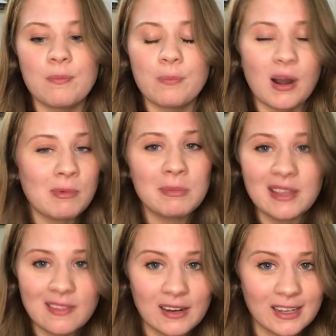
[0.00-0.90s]
probably
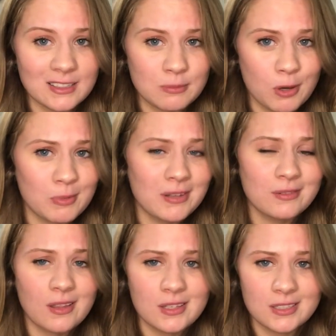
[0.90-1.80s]
in the next moment,
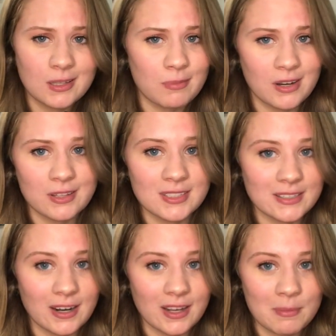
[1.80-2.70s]
something else is
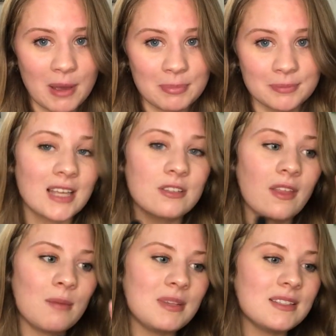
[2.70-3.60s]
going to come up. And so
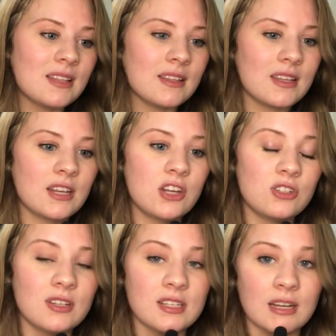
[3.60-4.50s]
that means that the
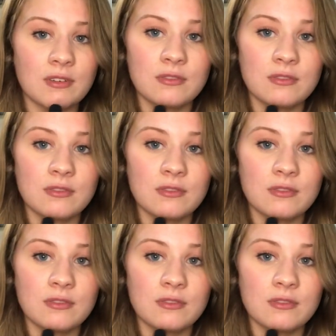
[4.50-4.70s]
tension is never